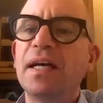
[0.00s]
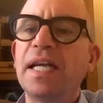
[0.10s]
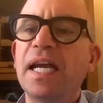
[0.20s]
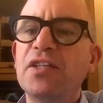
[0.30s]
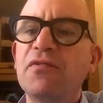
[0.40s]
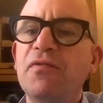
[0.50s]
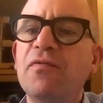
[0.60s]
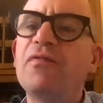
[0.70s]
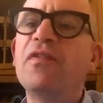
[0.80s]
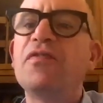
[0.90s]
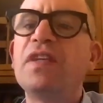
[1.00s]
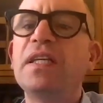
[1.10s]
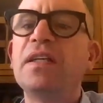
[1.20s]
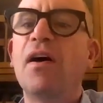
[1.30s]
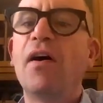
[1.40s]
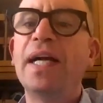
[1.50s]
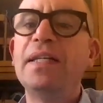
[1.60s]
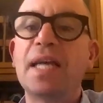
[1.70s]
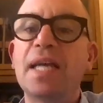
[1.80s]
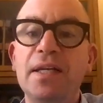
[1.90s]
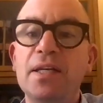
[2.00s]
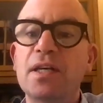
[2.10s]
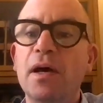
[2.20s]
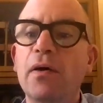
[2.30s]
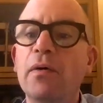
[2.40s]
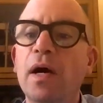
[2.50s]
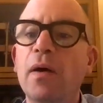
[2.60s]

the age of 59, 10 years ago.